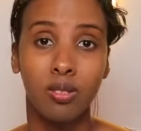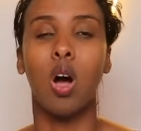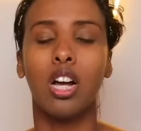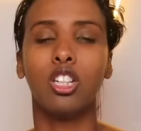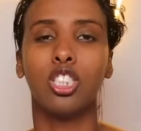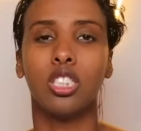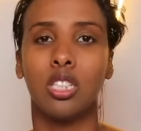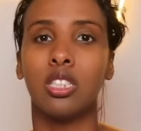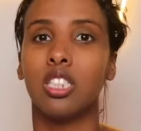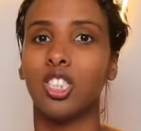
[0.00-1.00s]
While she's
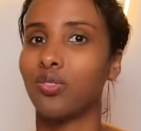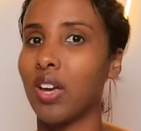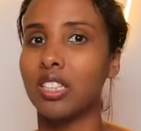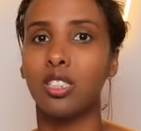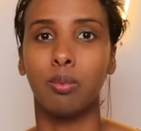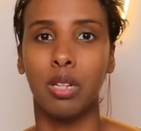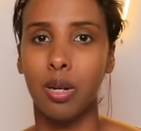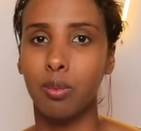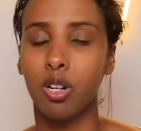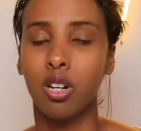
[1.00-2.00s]
in this phantom
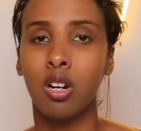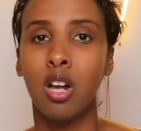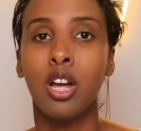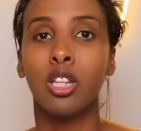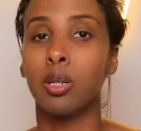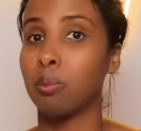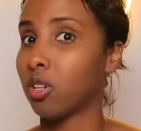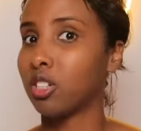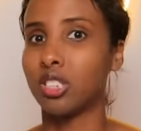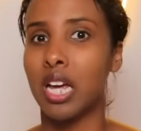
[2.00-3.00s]
labor, the
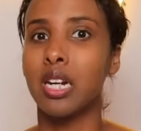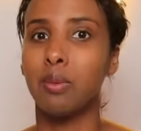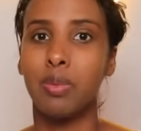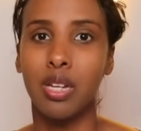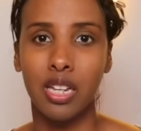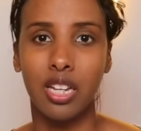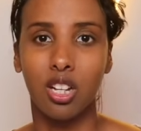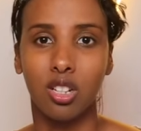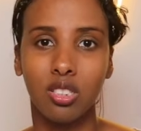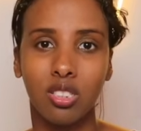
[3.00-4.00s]
brothers end up being
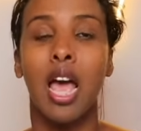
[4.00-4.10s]
killed.